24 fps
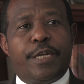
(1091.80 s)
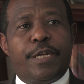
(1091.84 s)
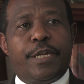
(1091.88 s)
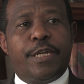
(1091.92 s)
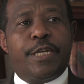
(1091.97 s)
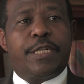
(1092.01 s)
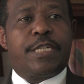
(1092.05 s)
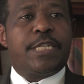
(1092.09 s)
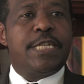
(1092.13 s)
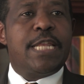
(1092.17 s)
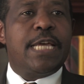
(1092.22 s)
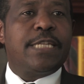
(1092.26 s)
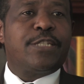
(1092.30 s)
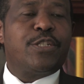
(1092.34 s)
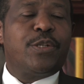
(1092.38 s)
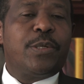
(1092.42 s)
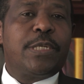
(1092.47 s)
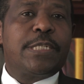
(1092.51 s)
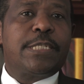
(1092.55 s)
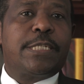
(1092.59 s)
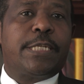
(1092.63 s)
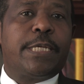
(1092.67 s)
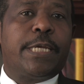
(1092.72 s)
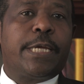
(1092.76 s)
It does
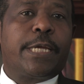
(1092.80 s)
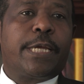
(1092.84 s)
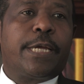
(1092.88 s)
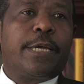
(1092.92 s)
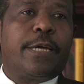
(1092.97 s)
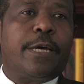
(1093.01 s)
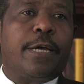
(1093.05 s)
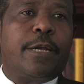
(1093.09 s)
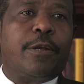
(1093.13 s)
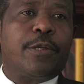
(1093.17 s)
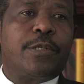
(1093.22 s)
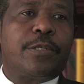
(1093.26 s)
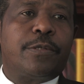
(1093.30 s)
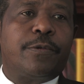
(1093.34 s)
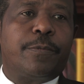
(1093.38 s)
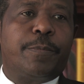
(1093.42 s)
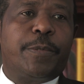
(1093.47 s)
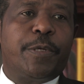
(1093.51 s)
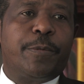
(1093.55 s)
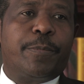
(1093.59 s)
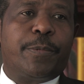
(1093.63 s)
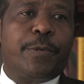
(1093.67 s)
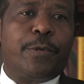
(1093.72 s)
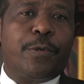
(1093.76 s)
not take a lot of
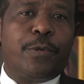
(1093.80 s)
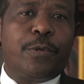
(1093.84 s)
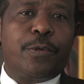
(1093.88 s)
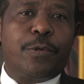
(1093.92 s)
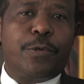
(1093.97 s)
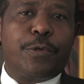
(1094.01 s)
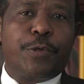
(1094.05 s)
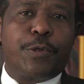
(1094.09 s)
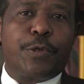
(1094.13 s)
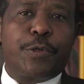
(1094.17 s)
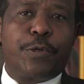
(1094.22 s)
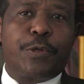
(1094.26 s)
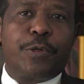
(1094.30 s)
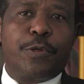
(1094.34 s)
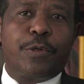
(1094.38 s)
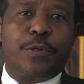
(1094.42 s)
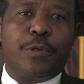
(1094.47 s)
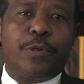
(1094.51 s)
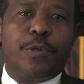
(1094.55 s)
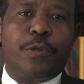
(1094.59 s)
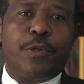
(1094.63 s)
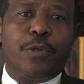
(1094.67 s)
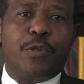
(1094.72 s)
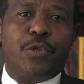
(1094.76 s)
people
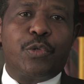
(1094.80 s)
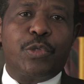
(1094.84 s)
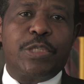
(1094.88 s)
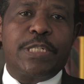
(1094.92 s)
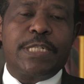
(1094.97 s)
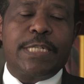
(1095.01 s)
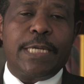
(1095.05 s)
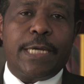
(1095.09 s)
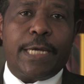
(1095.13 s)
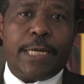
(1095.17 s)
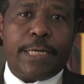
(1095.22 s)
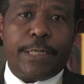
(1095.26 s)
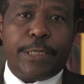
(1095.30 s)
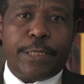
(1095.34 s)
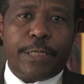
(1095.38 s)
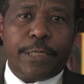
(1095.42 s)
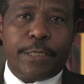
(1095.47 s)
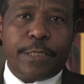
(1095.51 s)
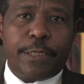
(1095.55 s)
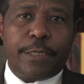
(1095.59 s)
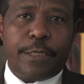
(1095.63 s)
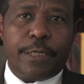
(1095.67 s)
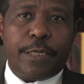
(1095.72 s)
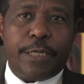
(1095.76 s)
to start
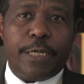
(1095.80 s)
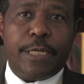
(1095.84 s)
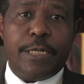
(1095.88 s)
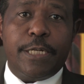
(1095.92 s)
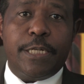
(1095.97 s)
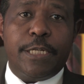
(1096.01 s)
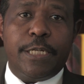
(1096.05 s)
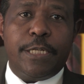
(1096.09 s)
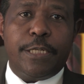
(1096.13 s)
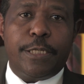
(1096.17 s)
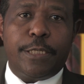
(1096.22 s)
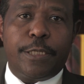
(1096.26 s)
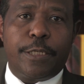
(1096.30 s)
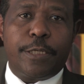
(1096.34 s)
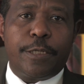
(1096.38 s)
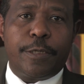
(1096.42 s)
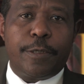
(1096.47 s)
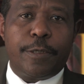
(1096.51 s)
anything